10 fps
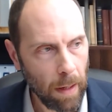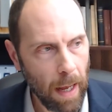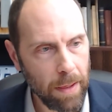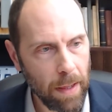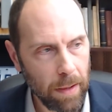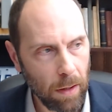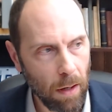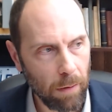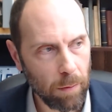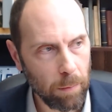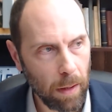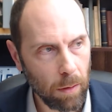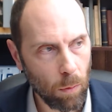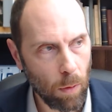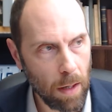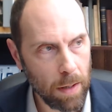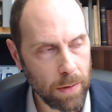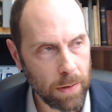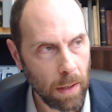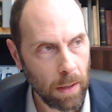and that the government
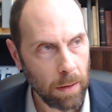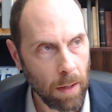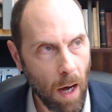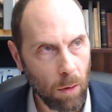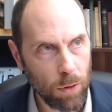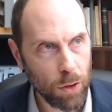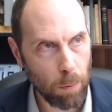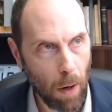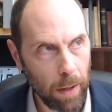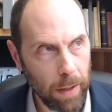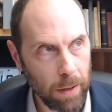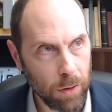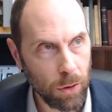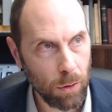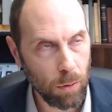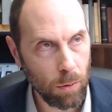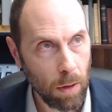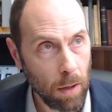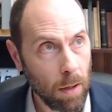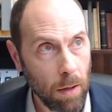was not responding to
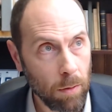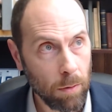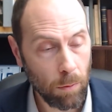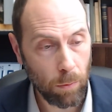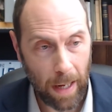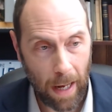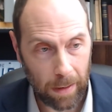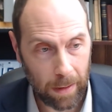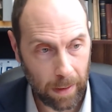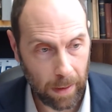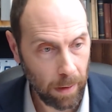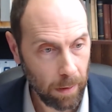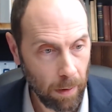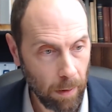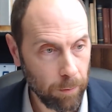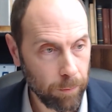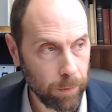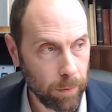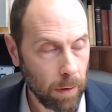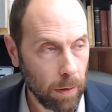the reality of
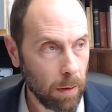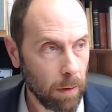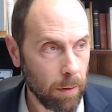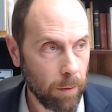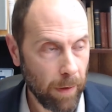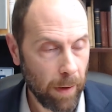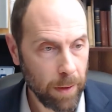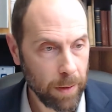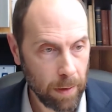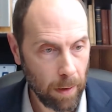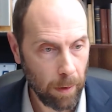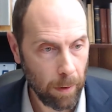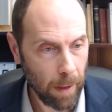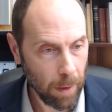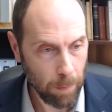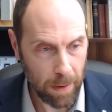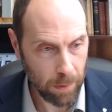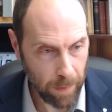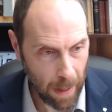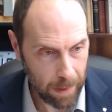the various elements
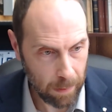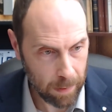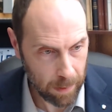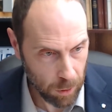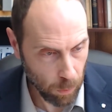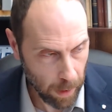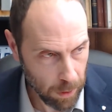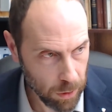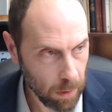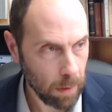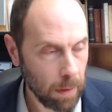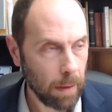of that situation.